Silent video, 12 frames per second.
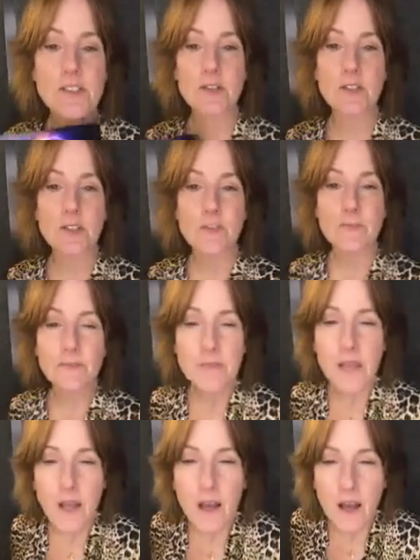So cute.
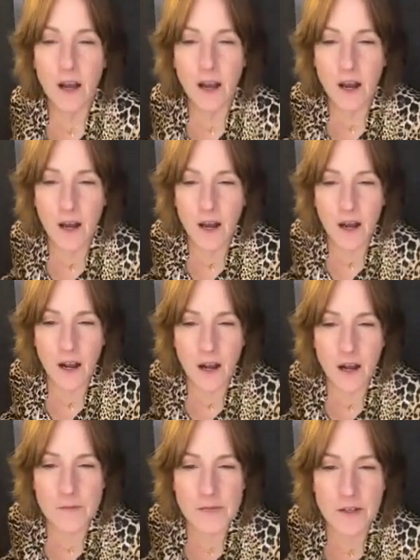
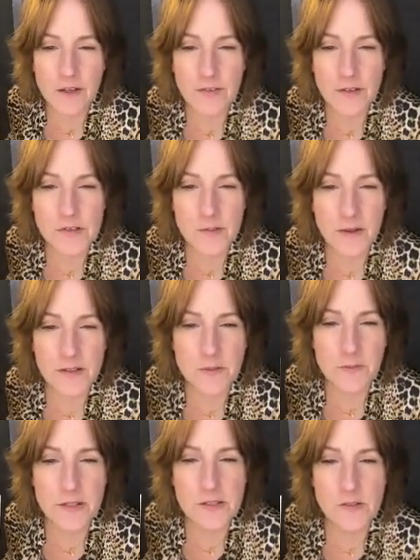I'm sorry if I was about
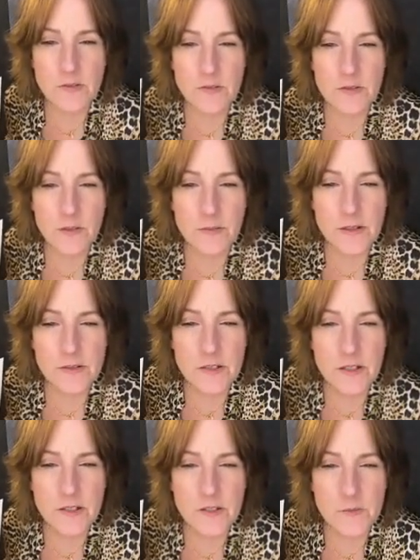to place an order, but I was
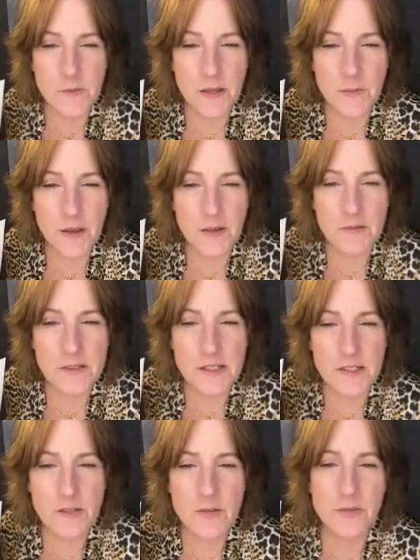going to use PayPal. It
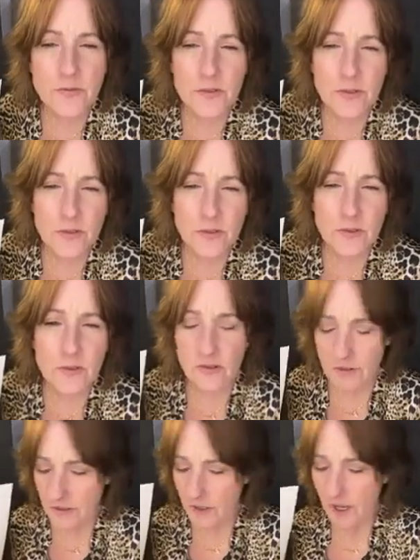didn't go through.
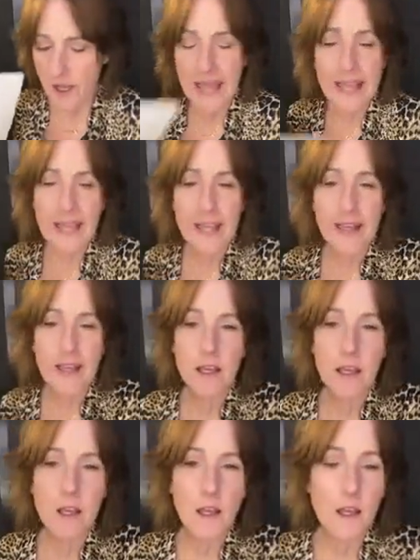Hey,
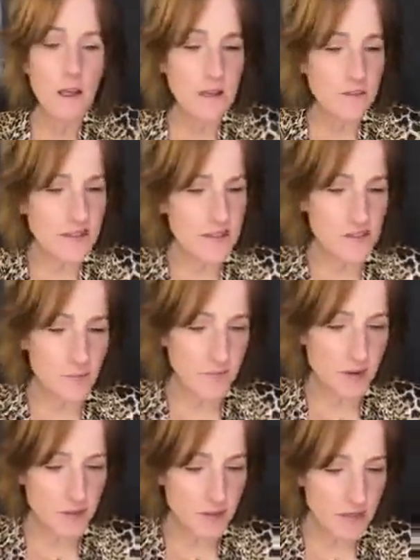that's a
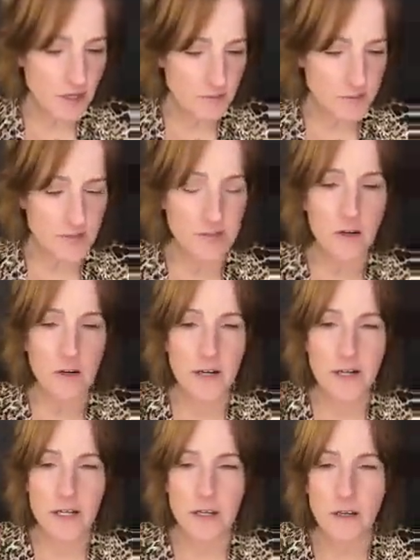bummer. I'm
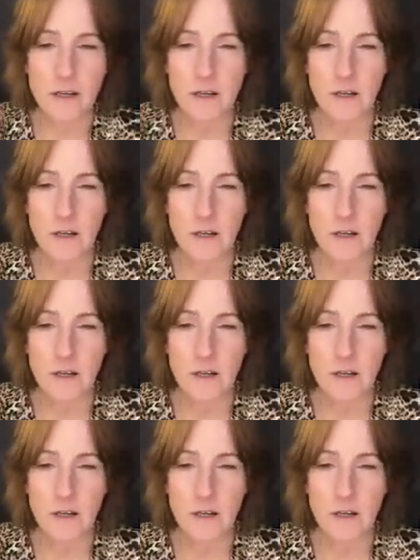sorry.